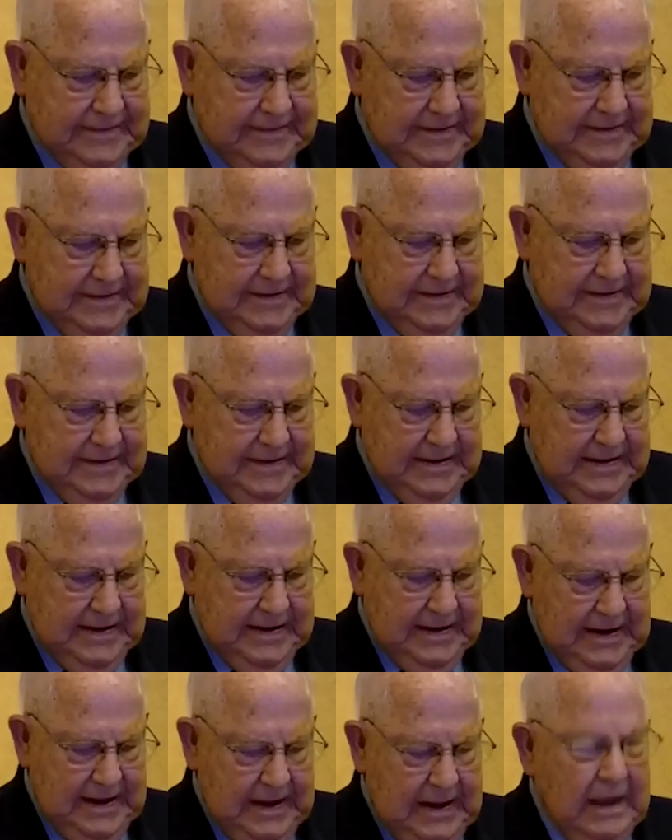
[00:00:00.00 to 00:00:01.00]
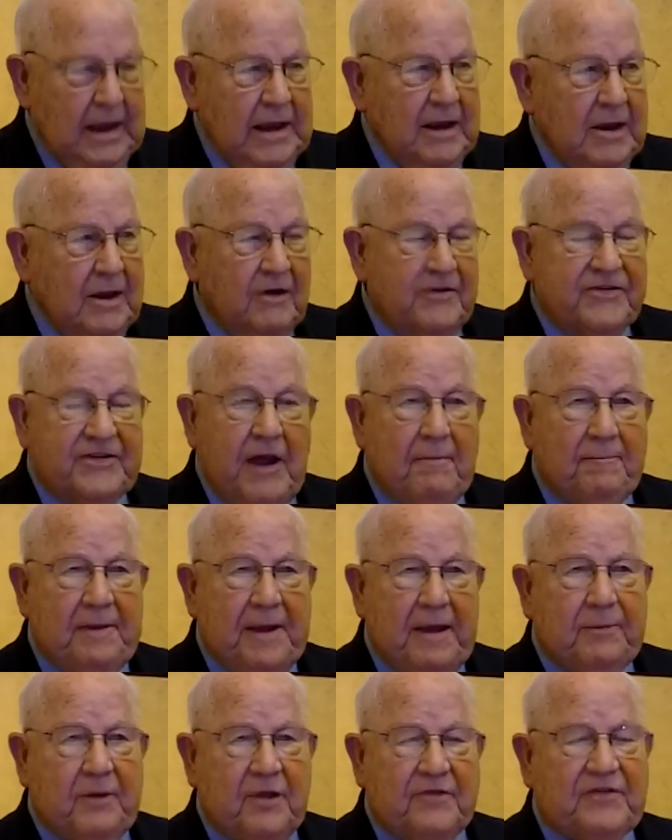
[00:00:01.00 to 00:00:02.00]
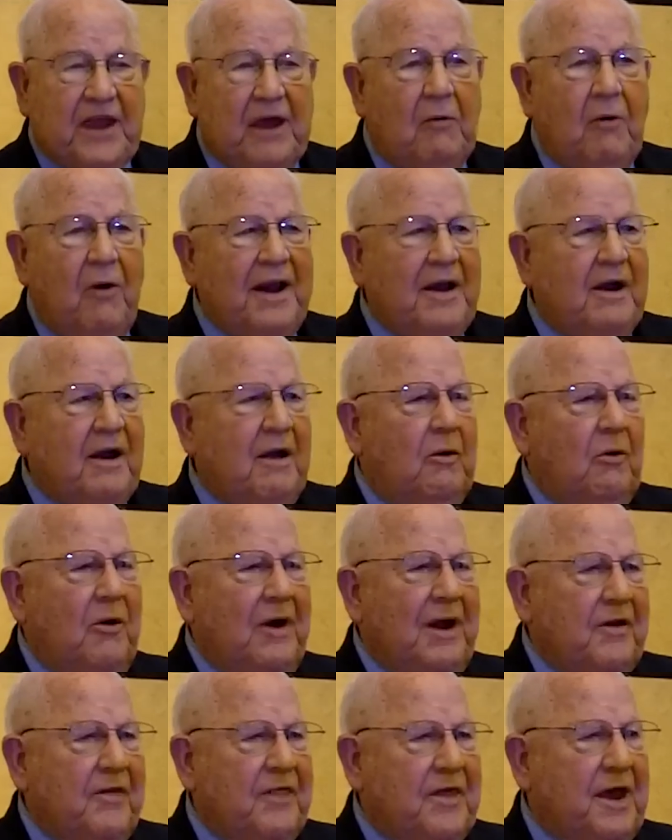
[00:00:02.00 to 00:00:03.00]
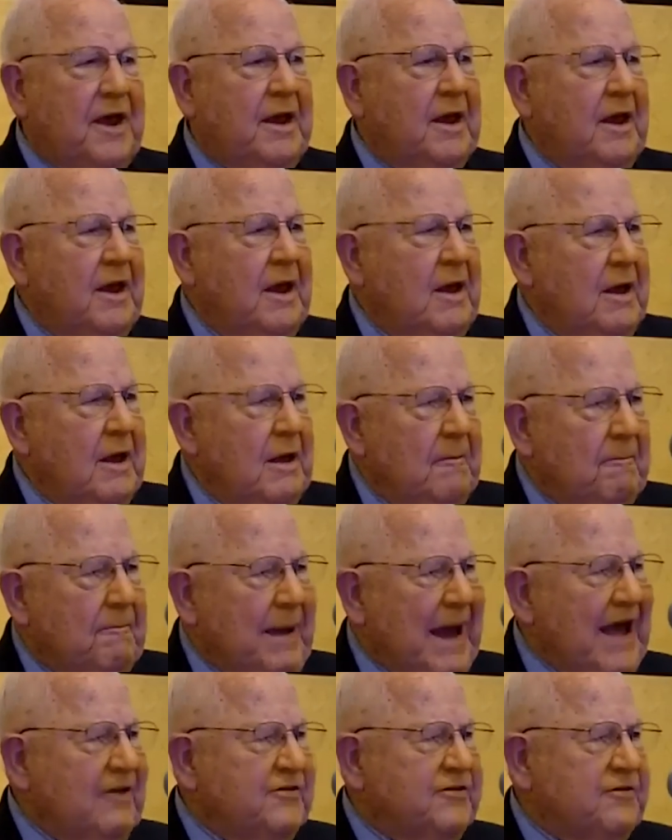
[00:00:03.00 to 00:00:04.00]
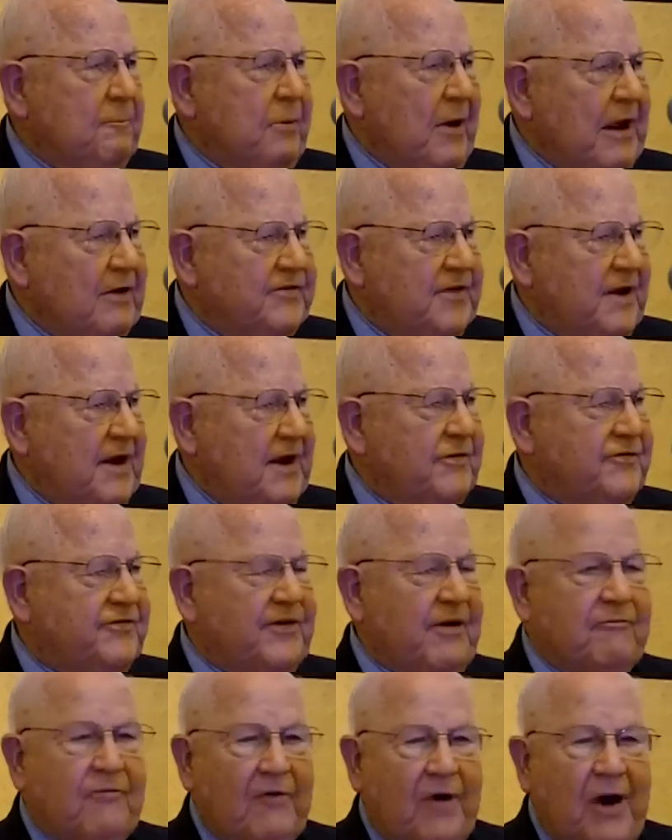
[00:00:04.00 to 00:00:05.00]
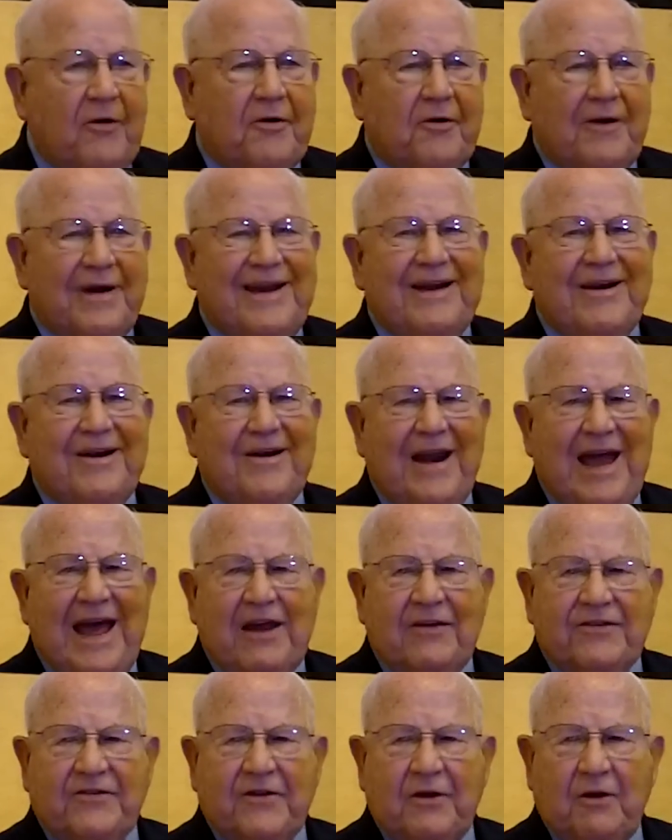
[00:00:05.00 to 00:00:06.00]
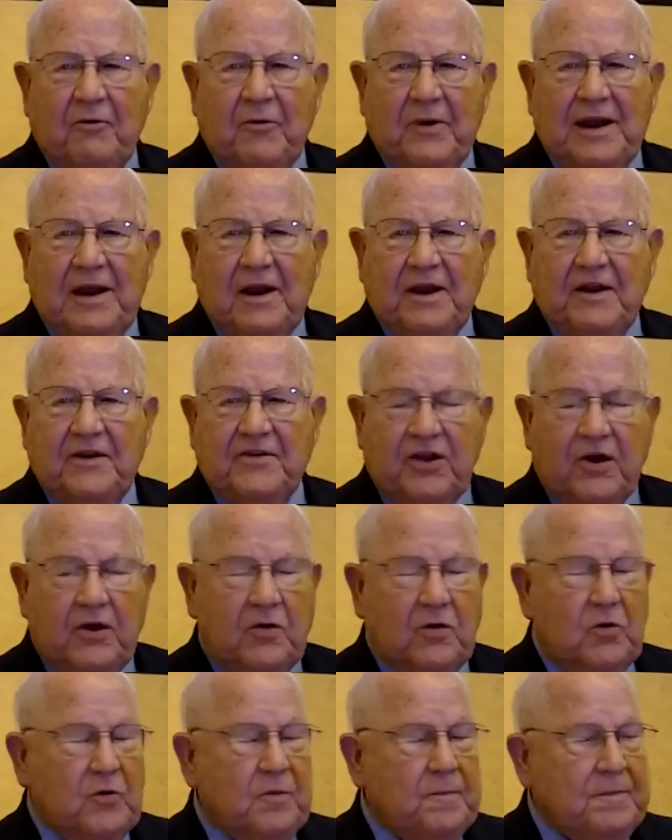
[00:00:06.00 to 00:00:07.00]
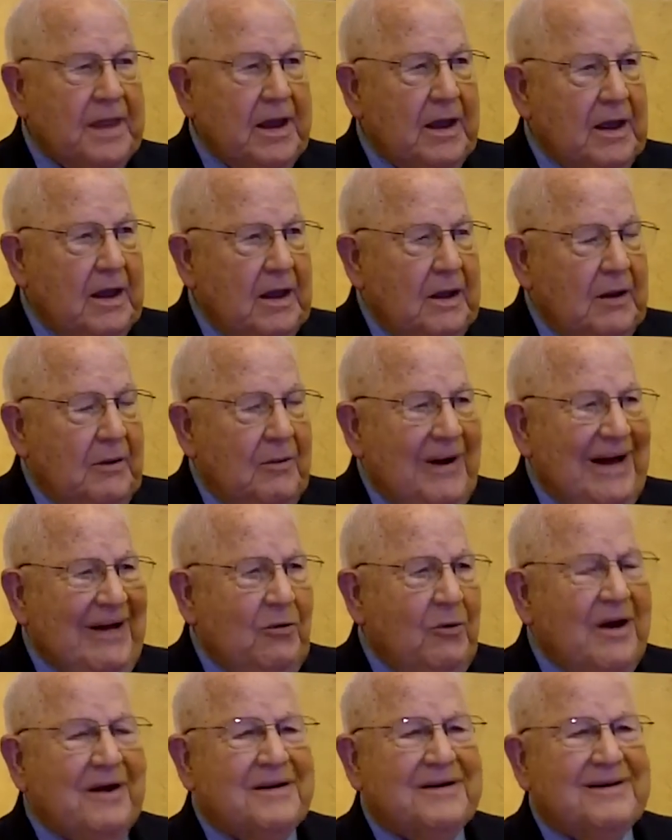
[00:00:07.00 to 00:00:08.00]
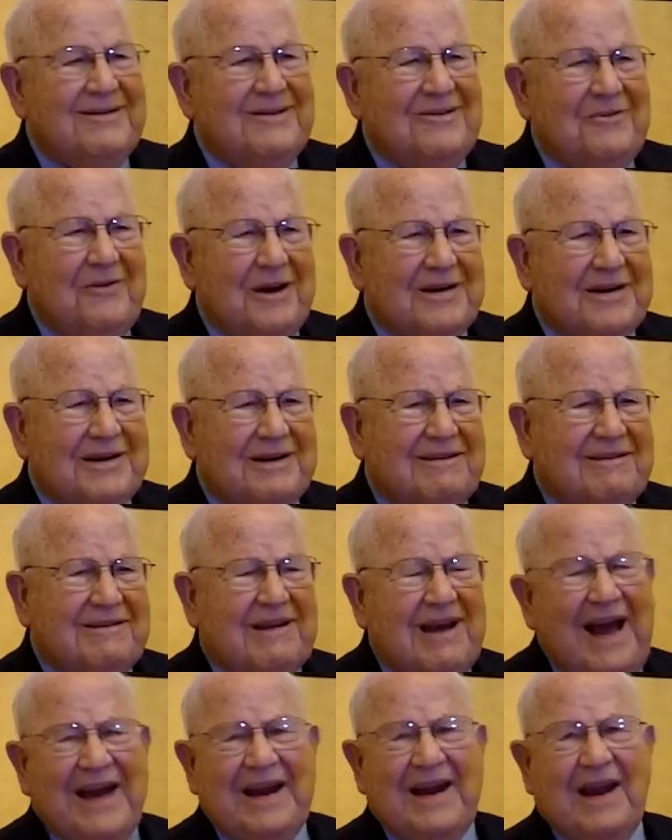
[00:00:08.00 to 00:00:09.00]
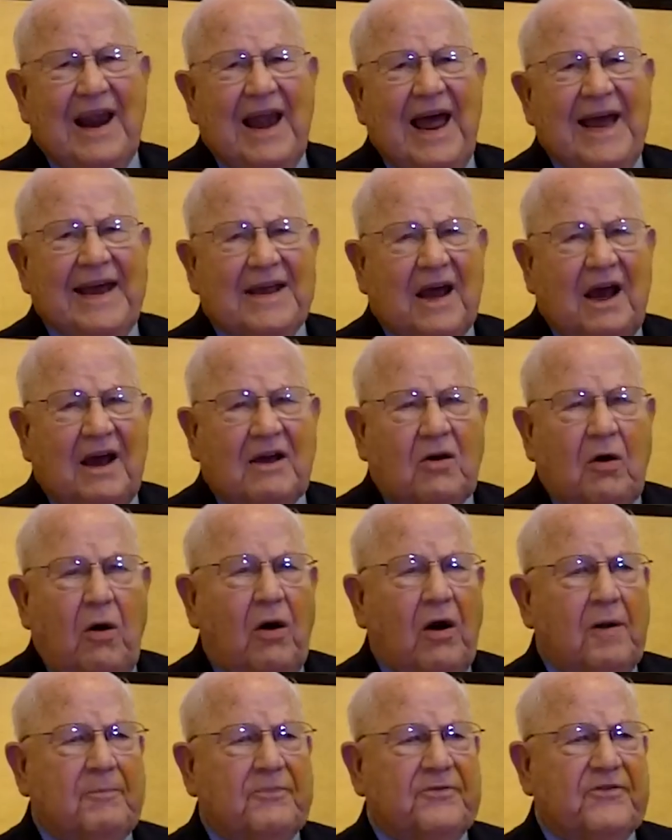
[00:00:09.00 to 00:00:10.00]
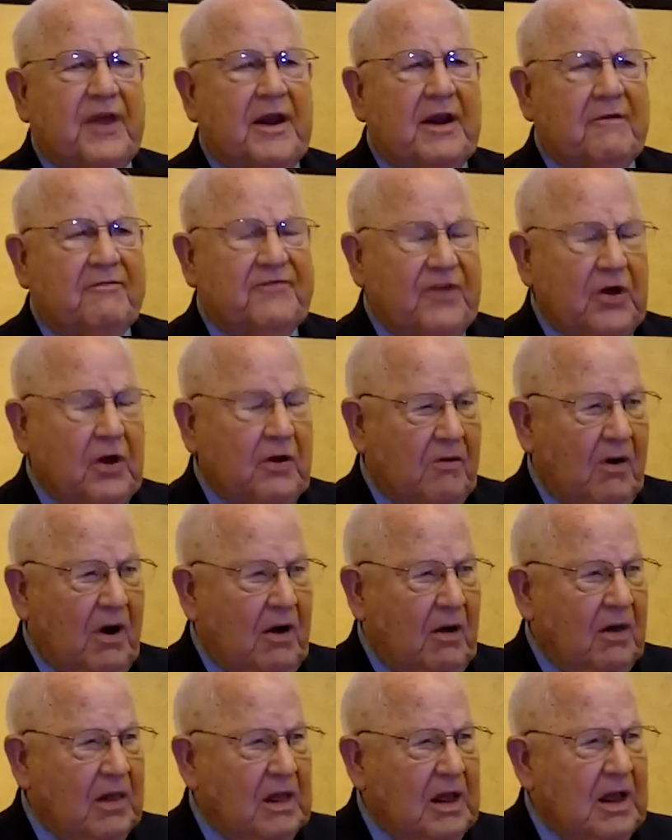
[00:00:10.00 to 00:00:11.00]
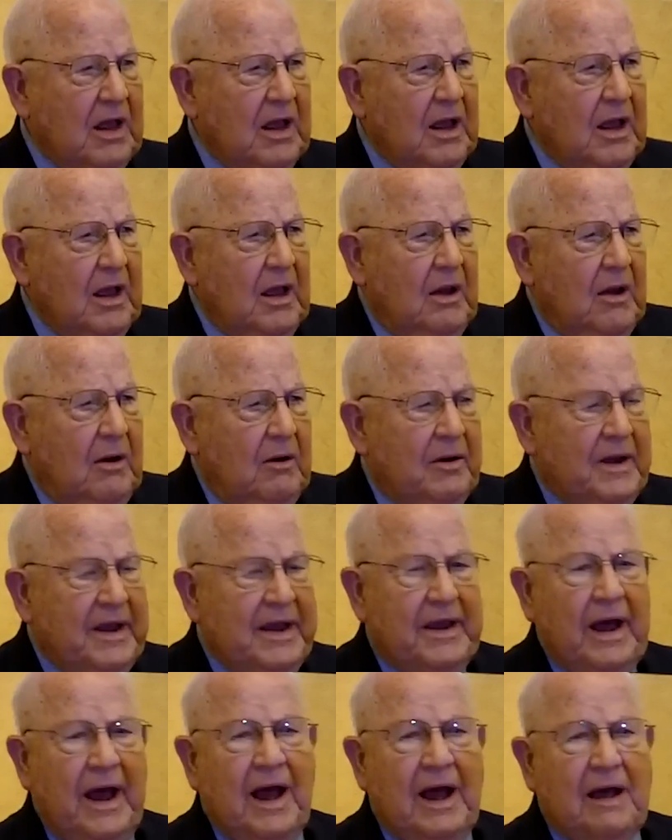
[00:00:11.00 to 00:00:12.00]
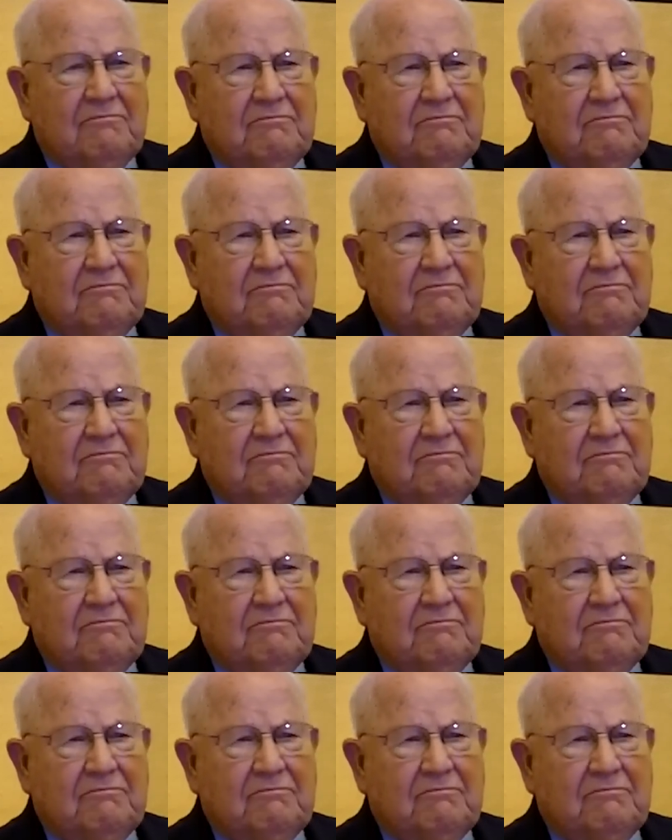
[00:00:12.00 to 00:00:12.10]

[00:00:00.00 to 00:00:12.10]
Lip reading: am. You know, some people say, what do the past presidents of Rotary International really do? Well, we're kind of like a corpse at a funeral. We